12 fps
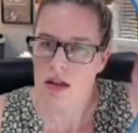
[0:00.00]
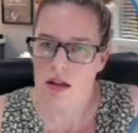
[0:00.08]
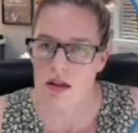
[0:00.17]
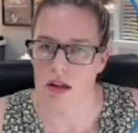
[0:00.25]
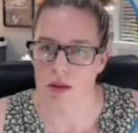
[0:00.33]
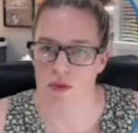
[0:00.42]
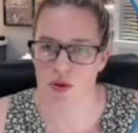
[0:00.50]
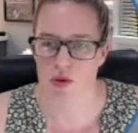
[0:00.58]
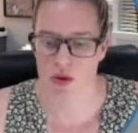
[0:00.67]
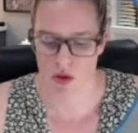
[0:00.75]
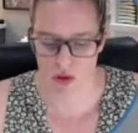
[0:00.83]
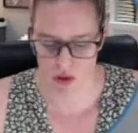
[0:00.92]
I'm sure
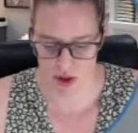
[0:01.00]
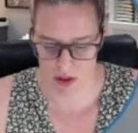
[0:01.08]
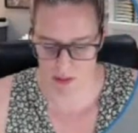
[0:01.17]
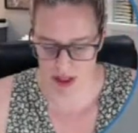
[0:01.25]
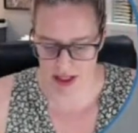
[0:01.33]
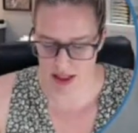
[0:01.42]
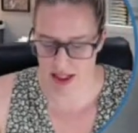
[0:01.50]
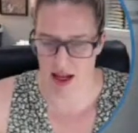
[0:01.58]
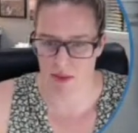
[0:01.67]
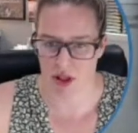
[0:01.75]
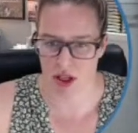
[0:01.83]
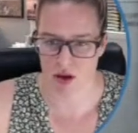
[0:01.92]
you'll all jump in to
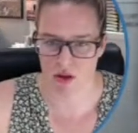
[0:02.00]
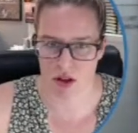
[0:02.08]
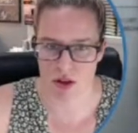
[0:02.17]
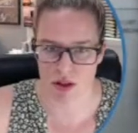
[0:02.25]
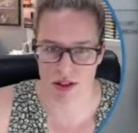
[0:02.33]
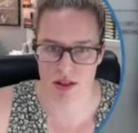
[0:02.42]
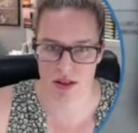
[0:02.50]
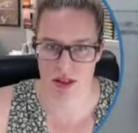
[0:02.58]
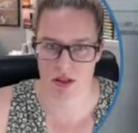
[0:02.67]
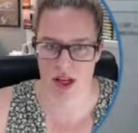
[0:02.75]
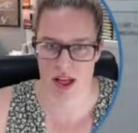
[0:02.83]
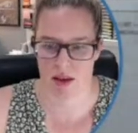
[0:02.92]
let me know that you can
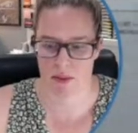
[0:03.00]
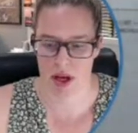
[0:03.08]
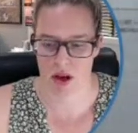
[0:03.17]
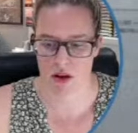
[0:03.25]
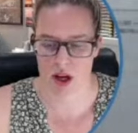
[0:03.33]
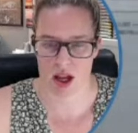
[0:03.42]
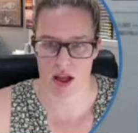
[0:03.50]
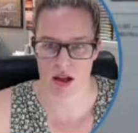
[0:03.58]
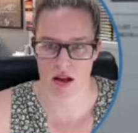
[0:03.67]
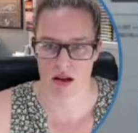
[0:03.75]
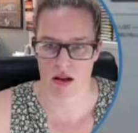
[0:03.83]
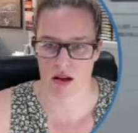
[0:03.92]
still hear me
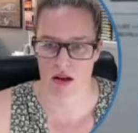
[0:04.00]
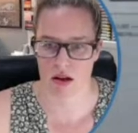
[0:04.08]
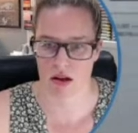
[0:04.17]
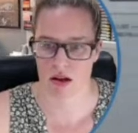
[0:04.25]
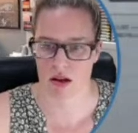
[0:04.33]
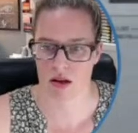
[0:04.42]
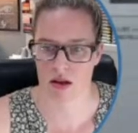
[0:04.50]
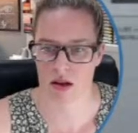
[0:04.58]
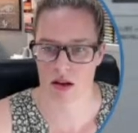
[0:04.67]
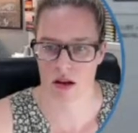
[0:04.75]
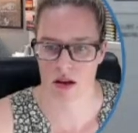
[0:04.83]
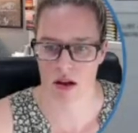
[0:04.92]
okay.
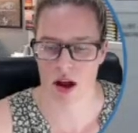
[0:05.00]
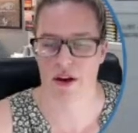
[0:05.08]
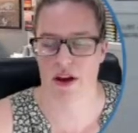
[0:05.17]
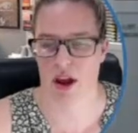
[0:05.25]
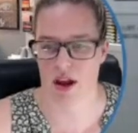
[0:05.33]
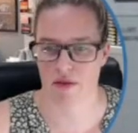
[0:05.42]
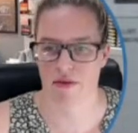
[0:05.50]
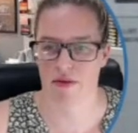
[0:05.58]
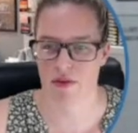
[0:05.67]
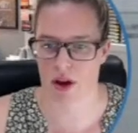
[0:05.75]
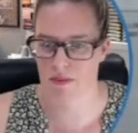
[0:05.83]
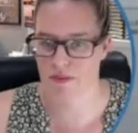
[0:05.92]
Okay, fine.